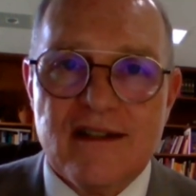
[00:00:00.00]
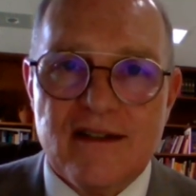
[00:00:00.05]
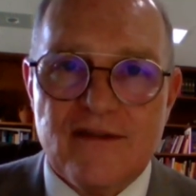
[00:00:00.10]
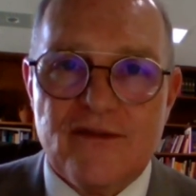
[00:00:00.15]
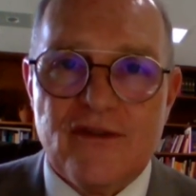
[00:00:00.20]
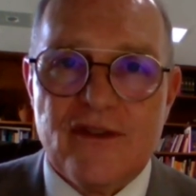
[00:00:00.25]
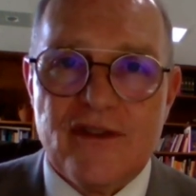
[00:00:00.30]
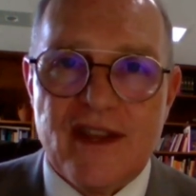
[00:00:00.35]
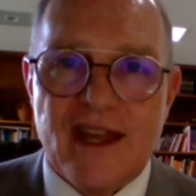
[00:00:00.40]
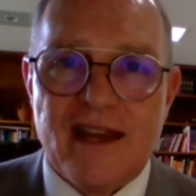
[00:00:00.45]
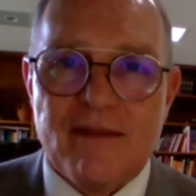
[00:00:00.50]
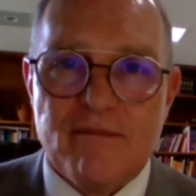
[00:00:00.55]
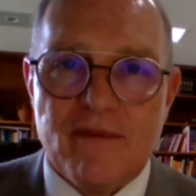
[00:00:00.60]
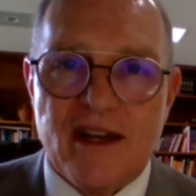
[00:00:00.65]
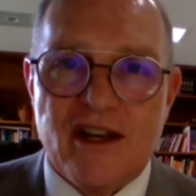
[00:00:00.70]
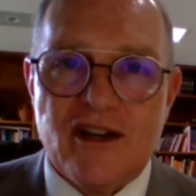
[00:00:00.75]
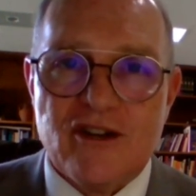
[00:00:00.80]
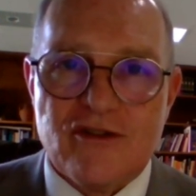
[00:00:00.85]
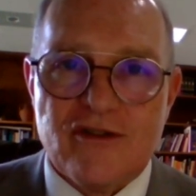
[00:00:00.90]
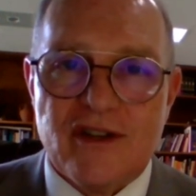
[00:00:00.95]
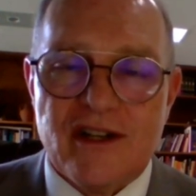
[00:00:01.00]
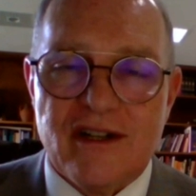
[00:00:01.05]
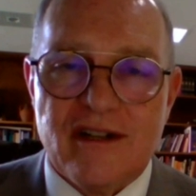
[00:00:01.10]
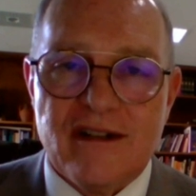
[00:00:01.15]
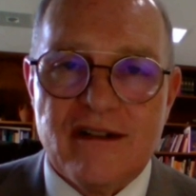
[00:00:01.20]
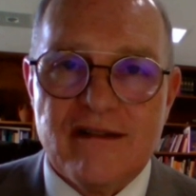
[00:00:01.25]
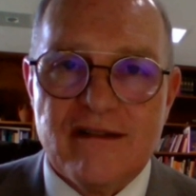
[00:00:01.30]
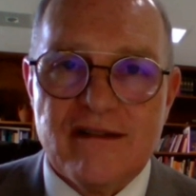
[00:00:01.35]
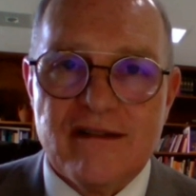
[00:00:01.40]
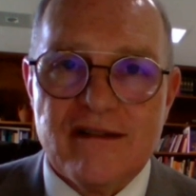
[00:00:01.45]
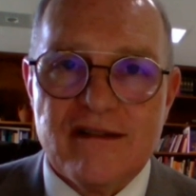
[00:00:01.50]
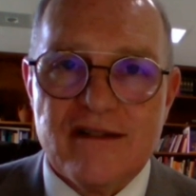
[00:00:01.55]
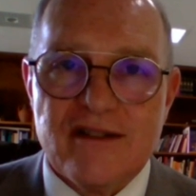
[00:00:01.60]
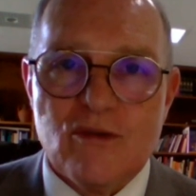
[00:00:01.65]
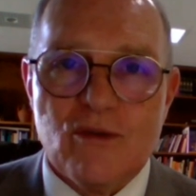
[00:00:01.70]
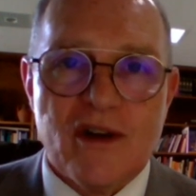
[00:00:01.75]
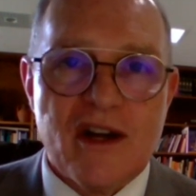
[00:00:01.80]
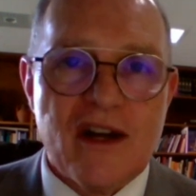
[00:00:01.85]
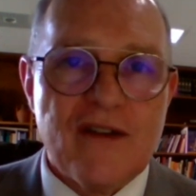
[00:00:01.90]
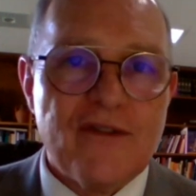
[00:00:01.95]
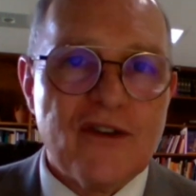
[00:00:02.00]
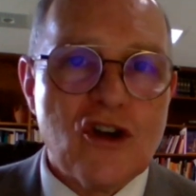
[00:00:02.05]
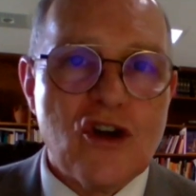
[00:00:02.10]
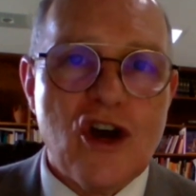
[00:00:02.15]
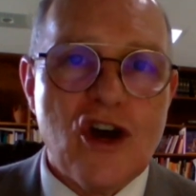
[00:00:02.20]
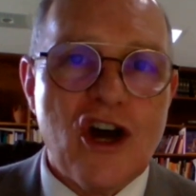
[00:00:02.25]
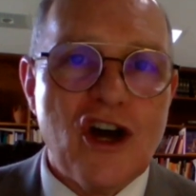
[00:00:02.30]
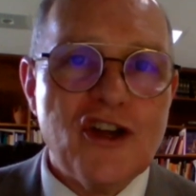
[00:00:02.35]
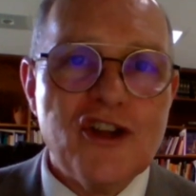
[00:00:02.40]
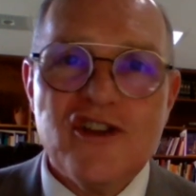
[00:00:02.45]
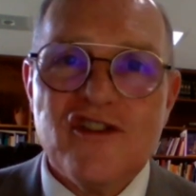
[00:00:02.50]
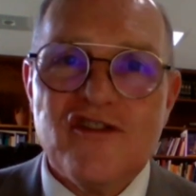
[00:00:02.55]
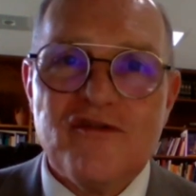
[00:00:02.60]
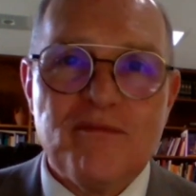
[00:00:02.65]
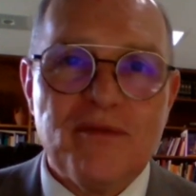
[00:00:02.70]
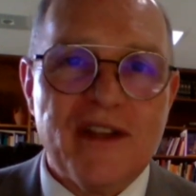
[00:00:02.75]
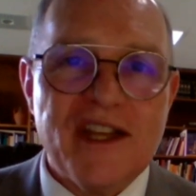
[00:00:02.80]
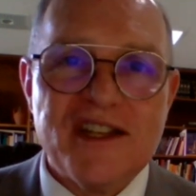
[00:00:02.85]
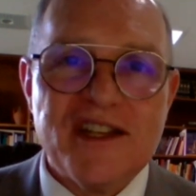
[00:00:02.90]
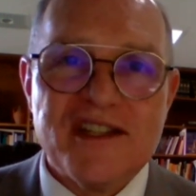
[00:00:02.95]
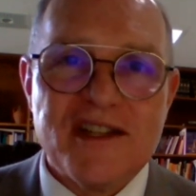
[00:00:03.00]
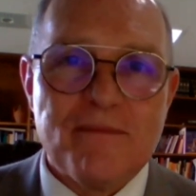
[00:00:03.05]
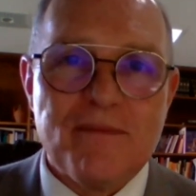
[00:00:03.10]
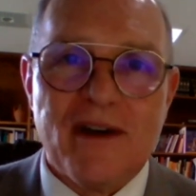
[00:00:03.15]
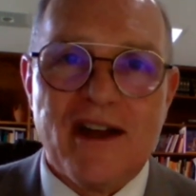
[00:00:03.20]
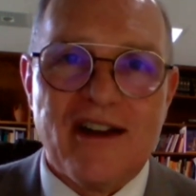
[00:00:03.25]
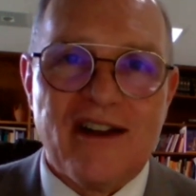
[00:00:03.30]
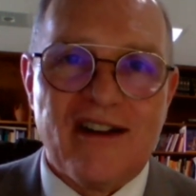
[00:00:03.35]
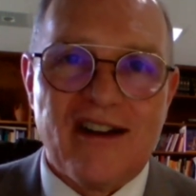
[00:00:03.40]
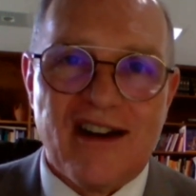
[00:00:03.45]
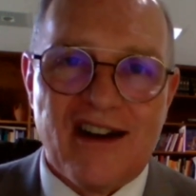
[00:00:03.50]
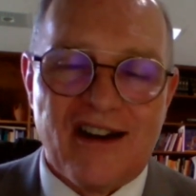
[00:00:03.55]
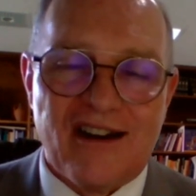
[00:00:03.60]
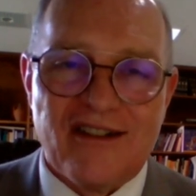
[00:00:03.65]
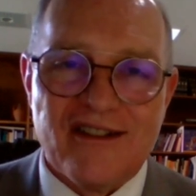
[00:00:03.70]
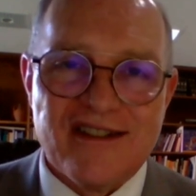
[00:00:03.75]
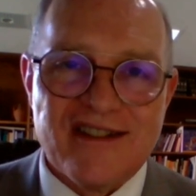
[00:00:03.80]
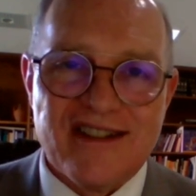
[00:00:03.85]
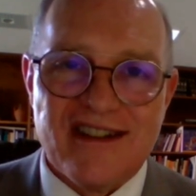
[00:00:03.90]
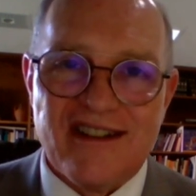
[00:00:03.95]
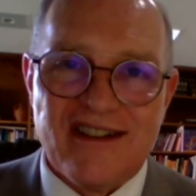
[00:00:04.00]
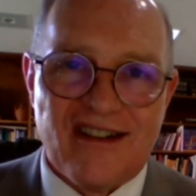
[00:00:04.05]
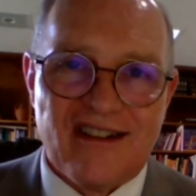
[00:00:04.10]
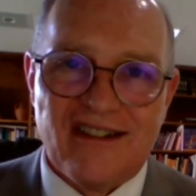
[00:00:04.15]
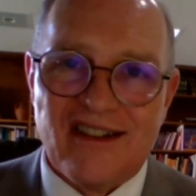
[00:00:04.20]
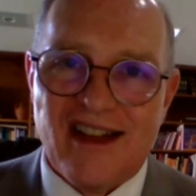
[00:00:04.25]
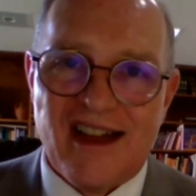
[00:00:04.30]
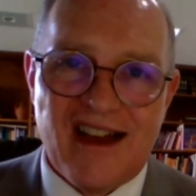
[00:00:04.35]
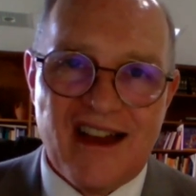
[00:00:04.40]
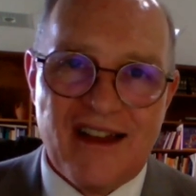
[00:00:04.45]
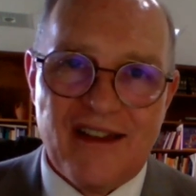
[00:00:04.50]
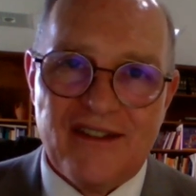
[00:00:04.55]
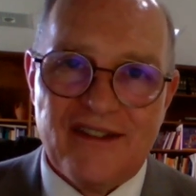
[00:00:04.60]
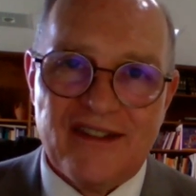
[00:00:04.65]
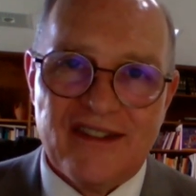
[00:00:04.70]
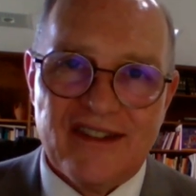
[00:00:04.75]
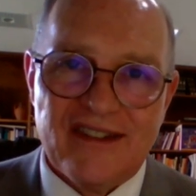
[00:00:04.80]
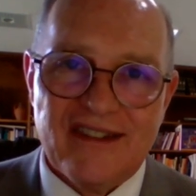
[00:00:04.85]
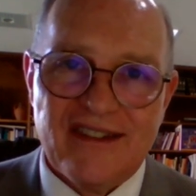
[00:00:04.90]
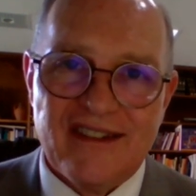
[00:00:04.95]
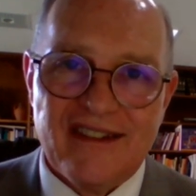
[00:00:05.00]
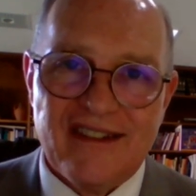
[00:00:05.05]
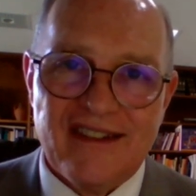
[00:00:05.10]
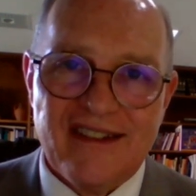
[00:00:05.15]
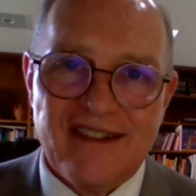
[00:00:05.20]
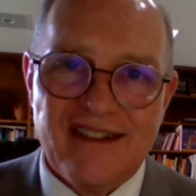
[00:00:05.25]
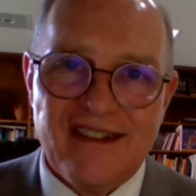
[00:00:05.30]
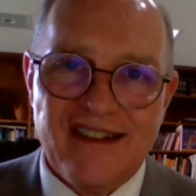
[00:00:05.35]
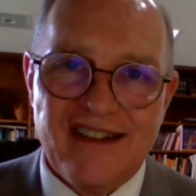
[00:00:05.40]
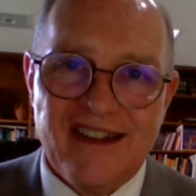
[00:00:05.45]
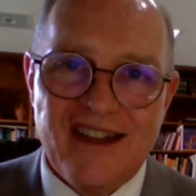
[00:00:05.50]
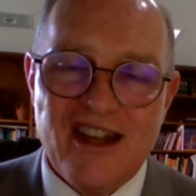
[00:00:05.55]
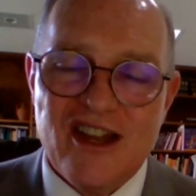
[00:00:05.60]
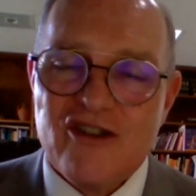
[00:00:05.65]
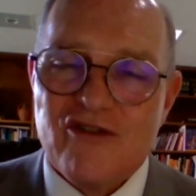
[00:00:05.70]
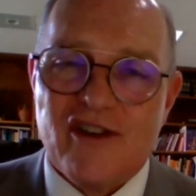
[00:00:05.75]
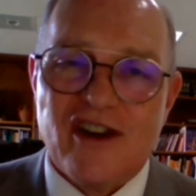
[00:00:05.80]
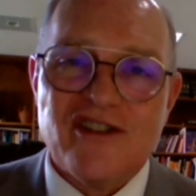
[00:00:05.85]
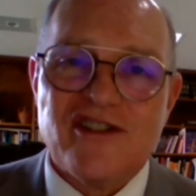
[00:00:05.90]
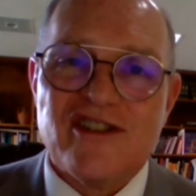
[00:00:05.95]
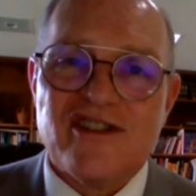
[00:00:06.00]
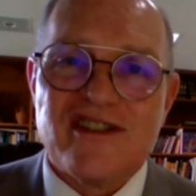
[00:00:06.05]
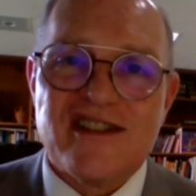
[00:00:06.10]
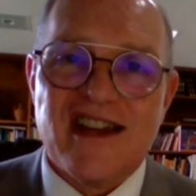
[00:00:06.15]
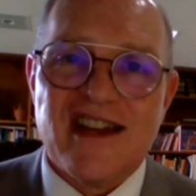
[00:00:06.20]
for that ministry to whatever call you have placed upon our hearts and our lives. Gracious